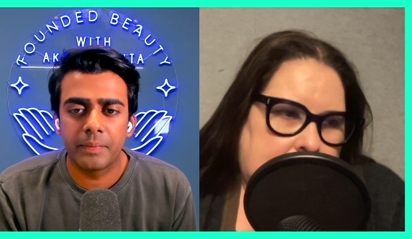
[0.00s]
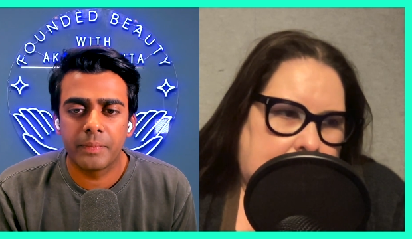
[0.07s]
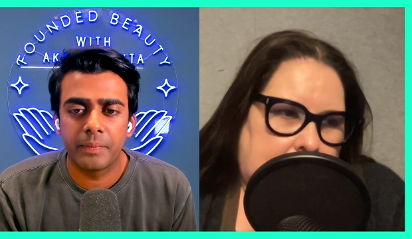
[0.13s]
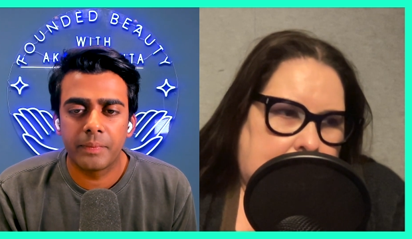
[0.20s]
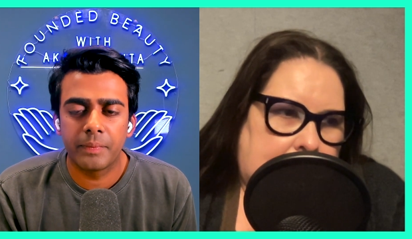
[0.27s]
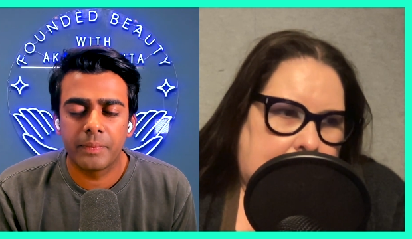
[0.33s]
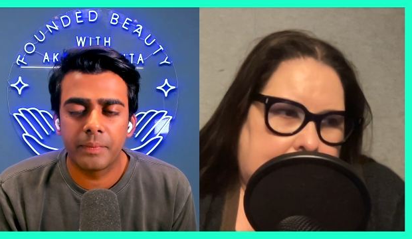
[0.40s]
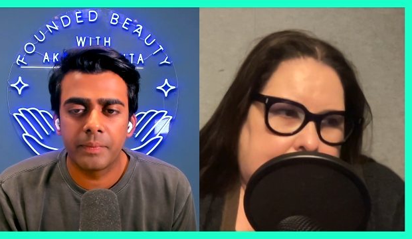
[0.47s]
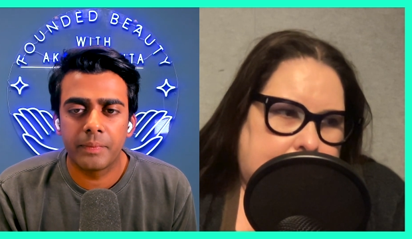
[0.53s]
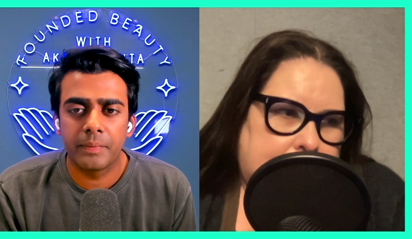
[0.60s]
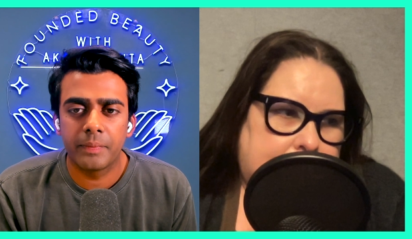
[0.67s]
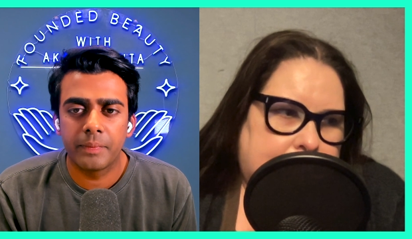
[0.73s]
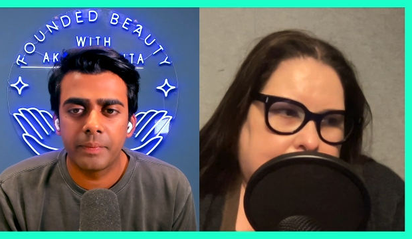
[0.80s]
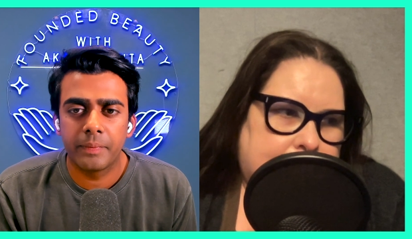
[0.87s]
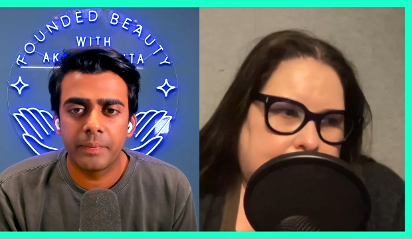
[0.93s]
Speaker 1: um,
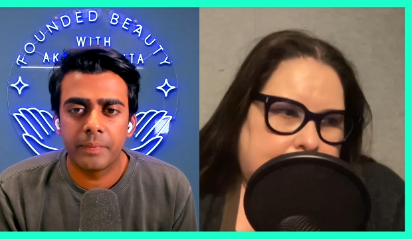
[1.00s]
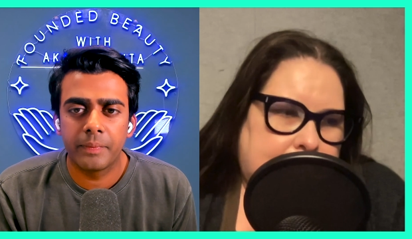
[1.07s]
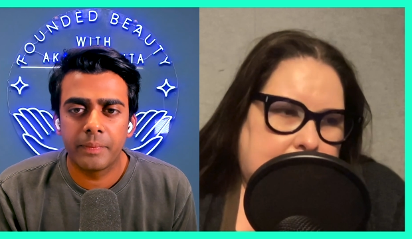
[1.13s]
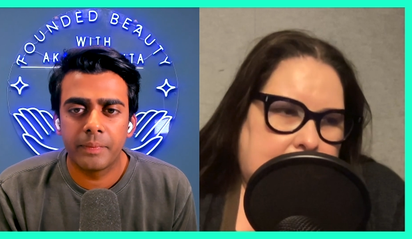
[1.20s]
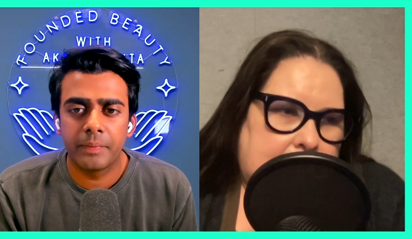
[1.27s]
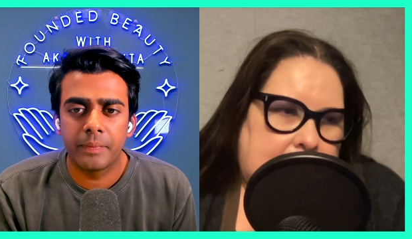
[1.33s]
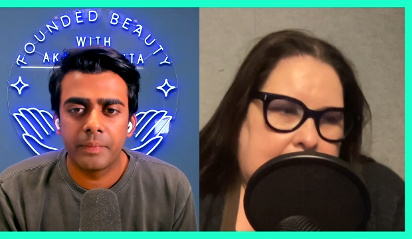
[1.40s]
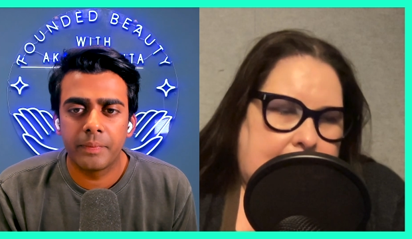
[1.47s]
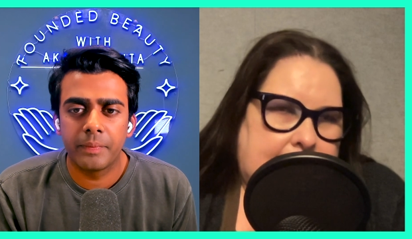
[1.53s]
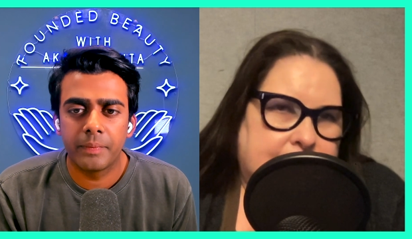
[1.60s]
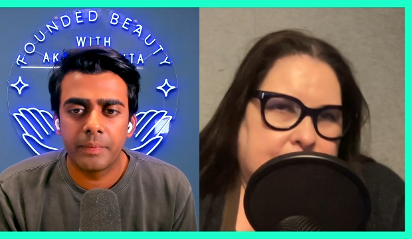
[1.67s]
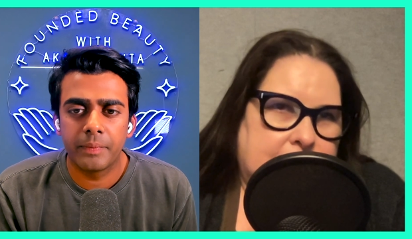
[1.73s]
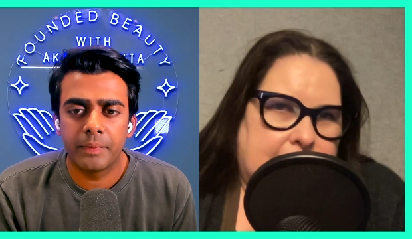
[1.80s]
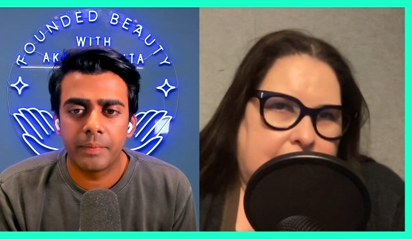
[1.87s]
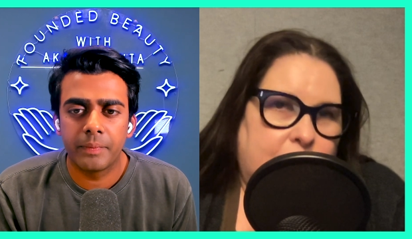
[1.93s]

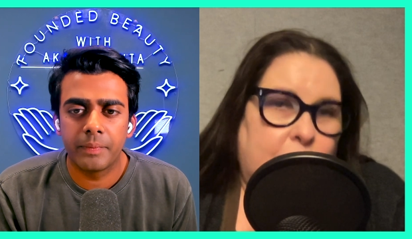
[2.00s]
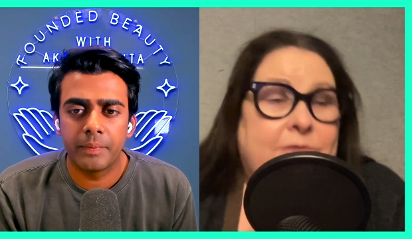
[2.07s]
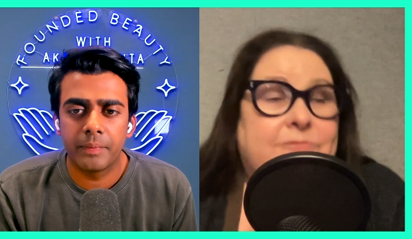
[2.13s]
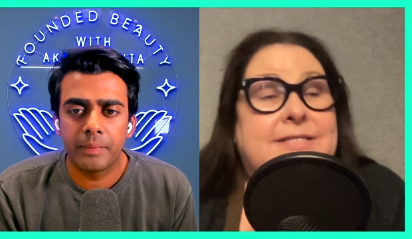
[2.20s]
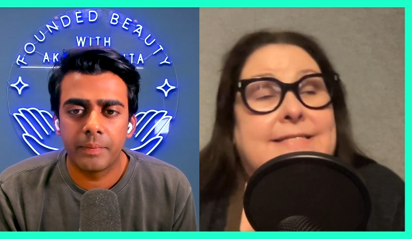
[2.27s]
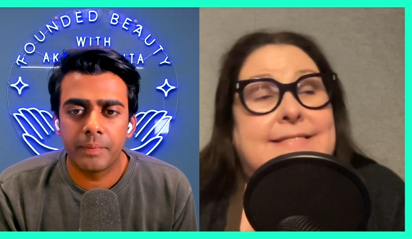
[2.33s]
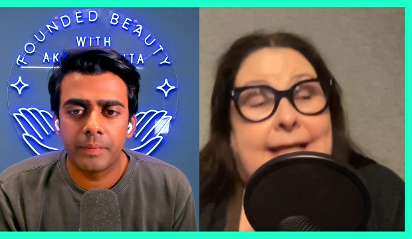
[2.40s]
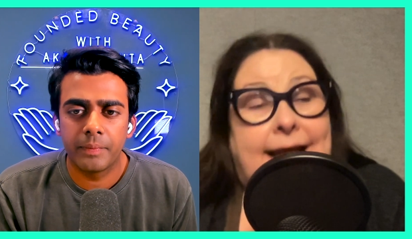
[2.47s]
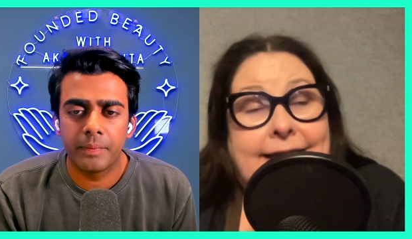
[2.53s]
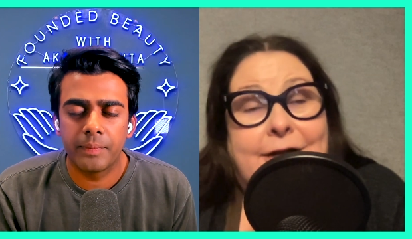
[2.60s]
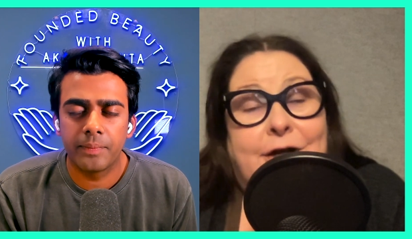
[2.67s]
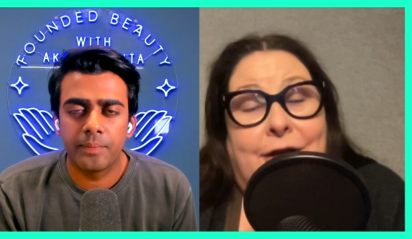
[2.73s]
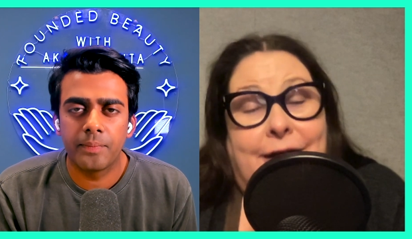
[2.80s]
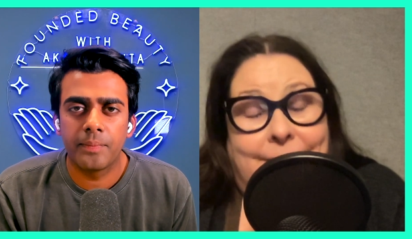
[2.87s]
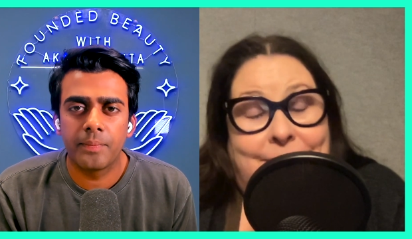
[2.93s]
initiative. We've decided
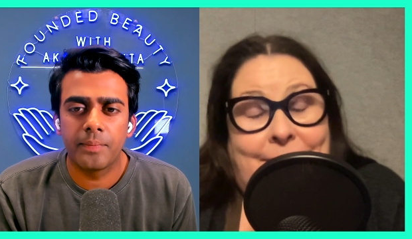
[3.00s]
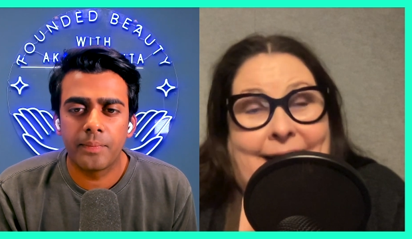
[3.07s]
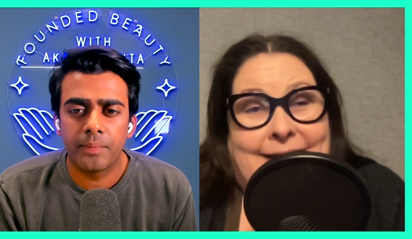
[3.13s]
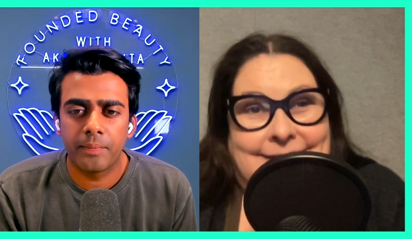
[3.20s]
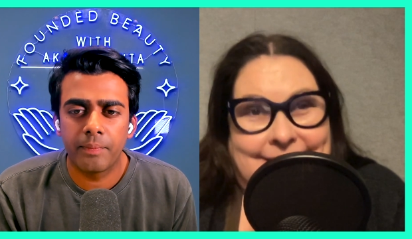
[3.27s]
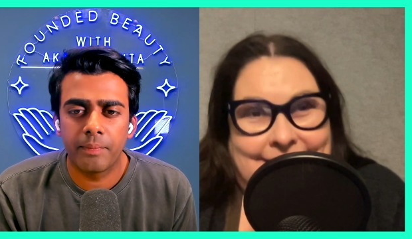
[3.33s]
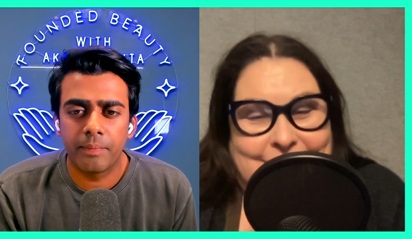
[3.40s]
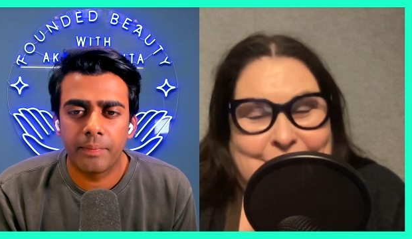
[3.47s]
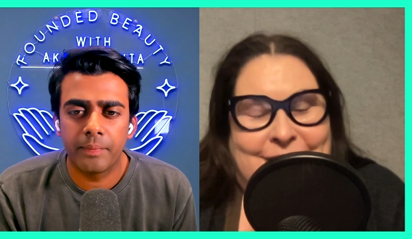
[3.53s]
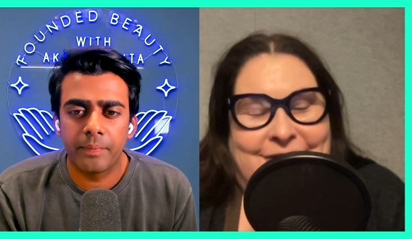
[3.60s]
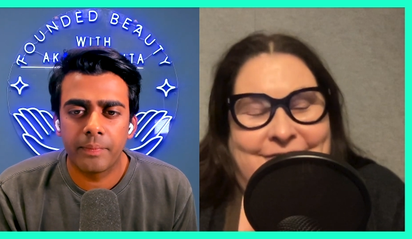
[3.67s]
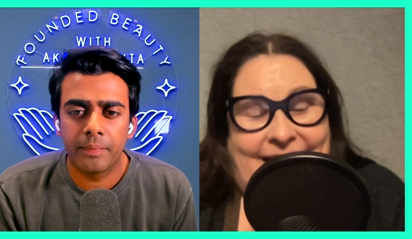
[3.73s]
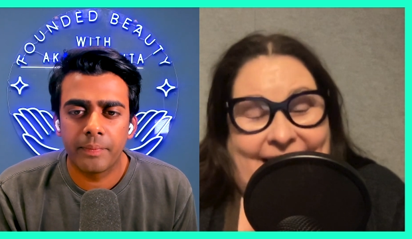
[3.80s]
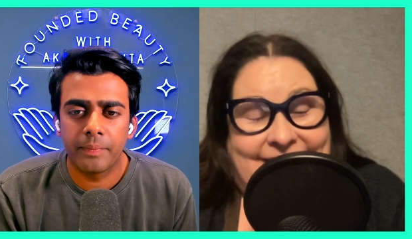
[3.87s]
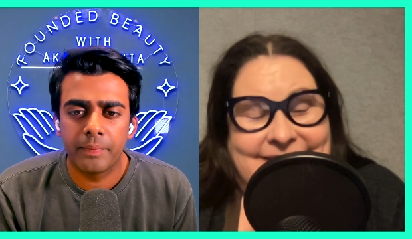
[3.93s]
our impact initiative
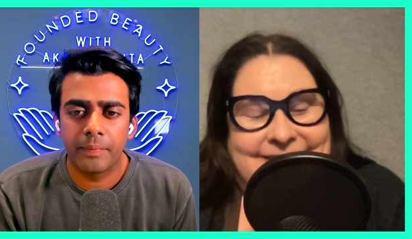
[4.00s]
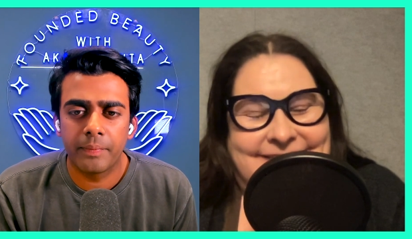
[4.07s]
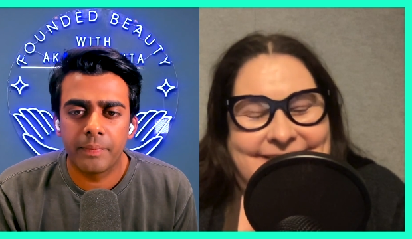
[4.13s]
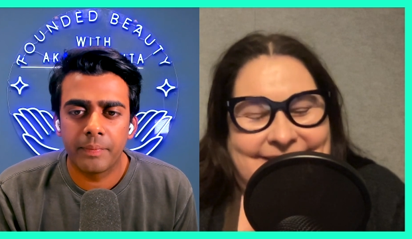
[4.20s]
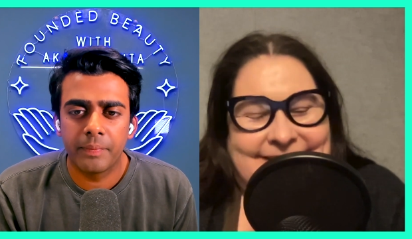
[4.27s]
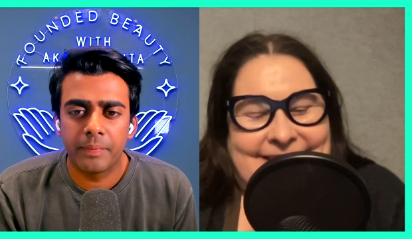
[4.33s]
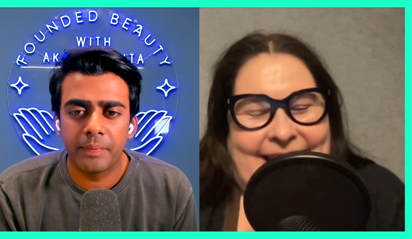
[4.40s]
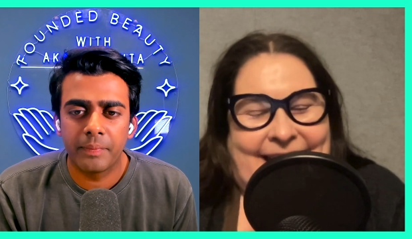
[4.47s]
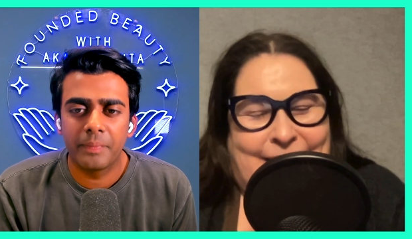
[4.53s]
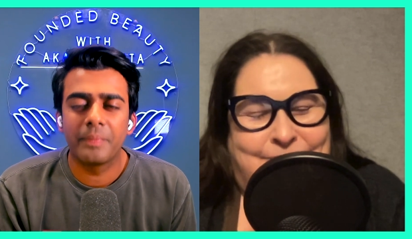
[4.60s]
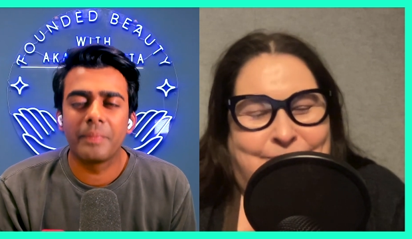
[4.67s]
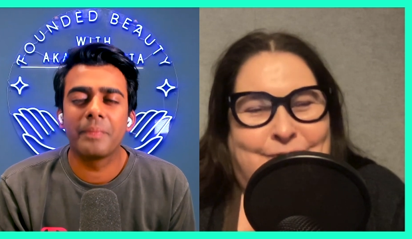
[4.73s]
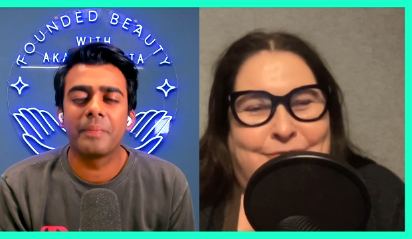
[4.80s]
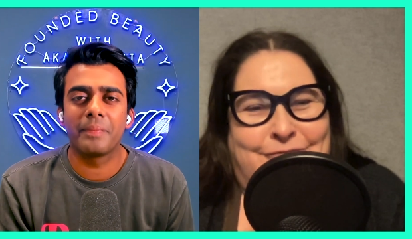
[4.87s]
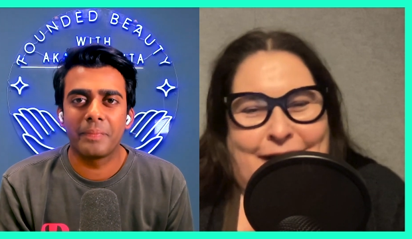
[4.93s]
actually is to
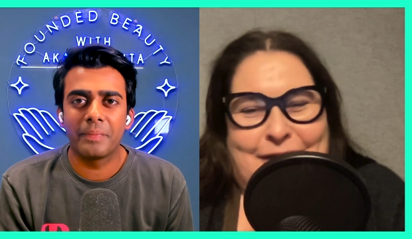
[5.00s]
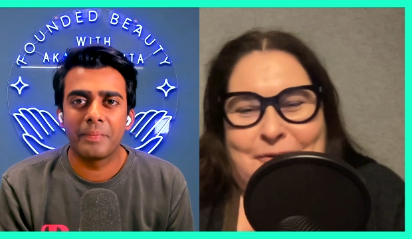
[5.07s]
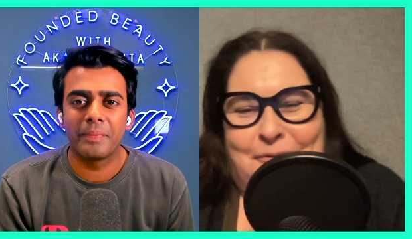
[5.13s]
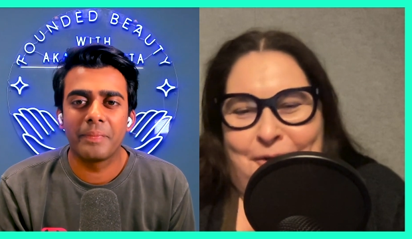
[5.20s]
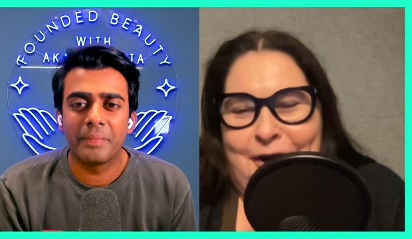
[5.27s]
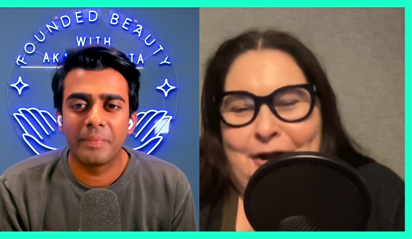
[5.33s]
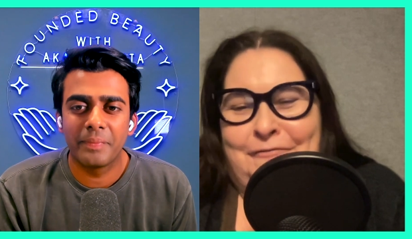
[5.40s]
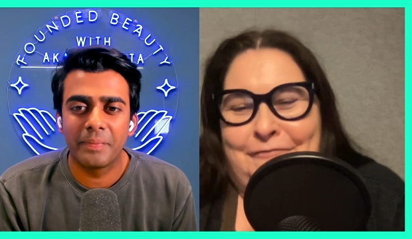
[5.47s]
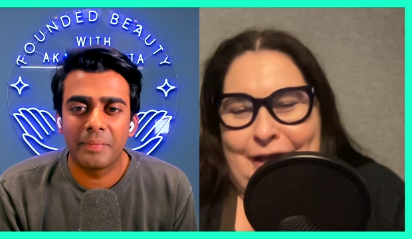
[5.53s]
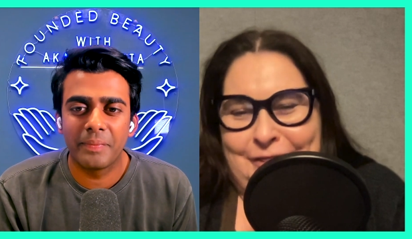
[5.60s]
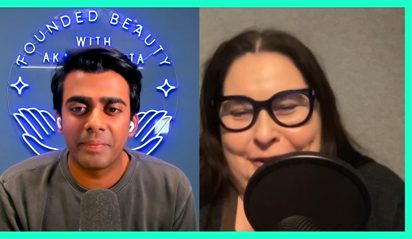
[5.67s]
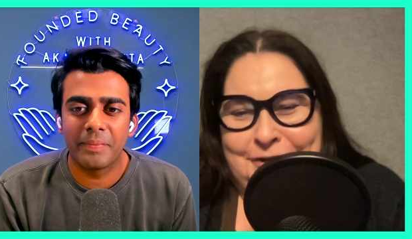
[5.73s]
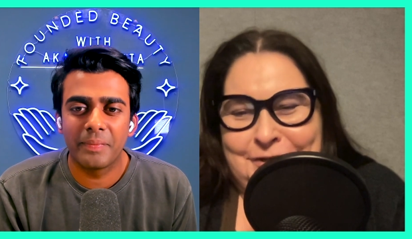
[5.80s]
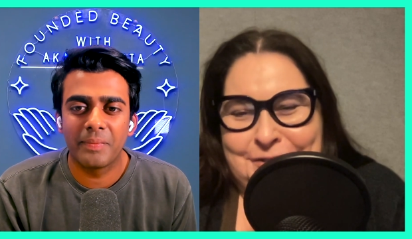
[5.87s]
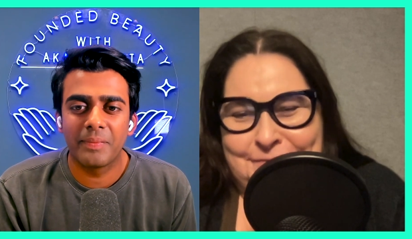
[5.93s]
amplify the work of
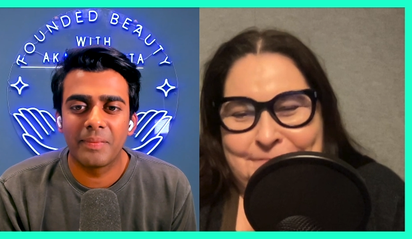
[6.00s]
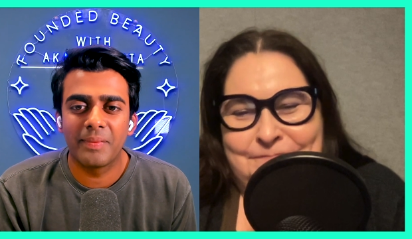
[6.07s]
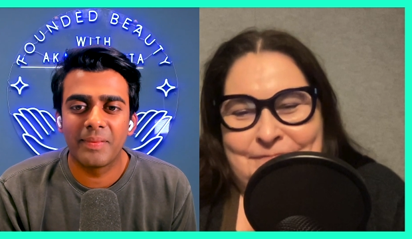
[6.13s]
others.